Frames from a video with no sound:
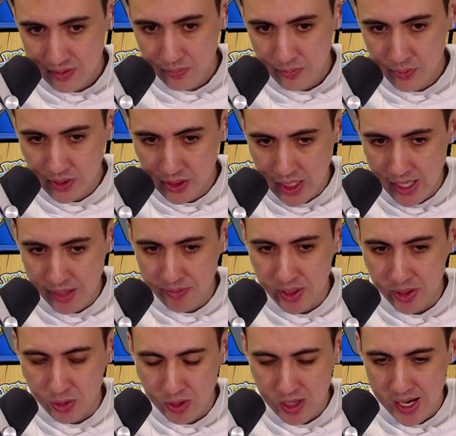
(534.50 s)
Will I
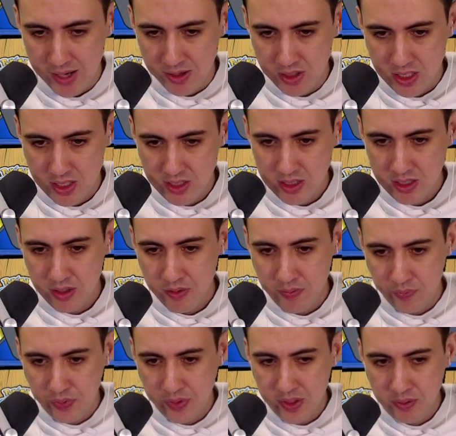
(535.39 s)
regret?
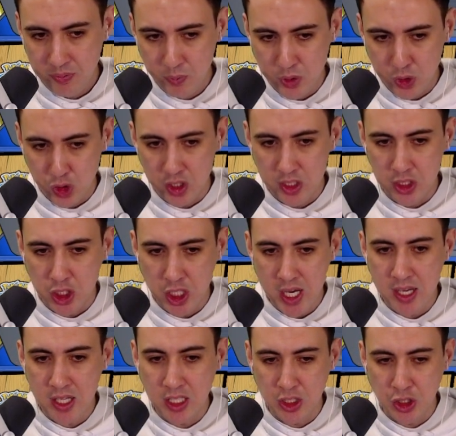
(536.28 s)
Was the
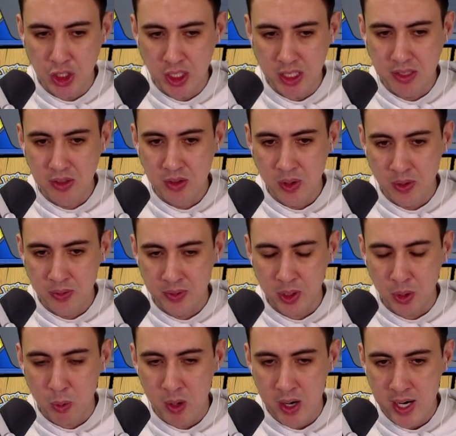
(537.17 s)
Jet Energy not
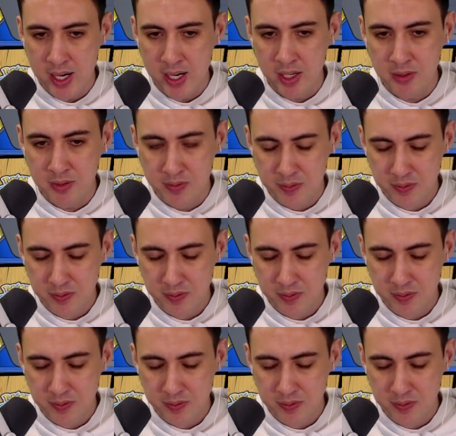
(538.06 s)
required?